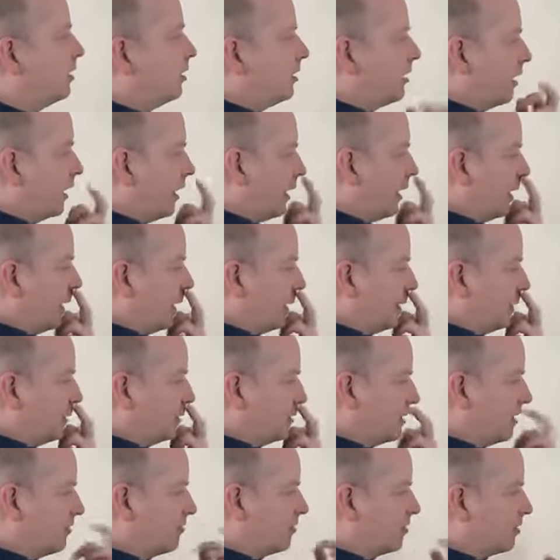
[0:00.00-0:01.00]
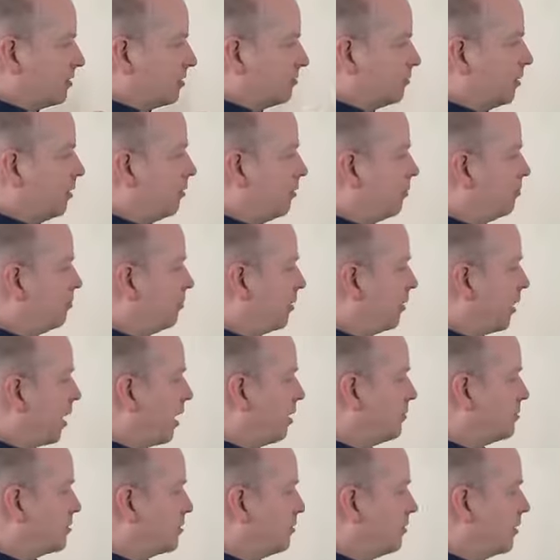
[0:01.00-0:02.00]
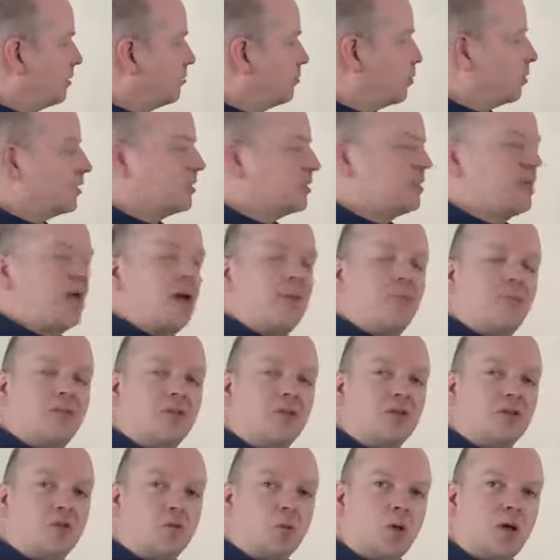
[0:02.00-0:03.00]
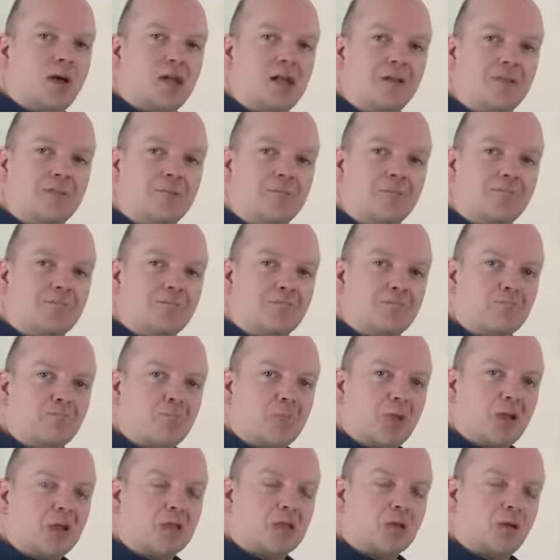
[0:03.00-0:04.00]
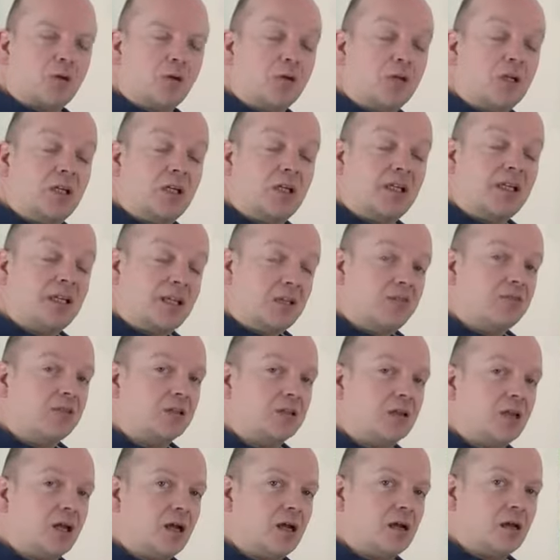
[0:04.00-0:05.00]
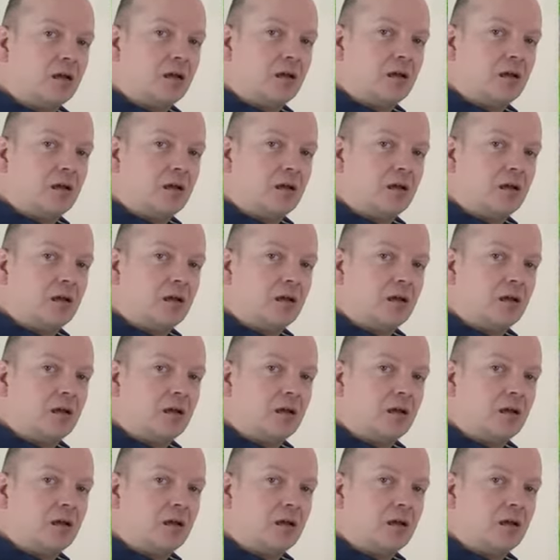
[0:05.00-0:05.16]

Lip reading: and given it perhaps a bit more depth as well. So I'm going to leave it there,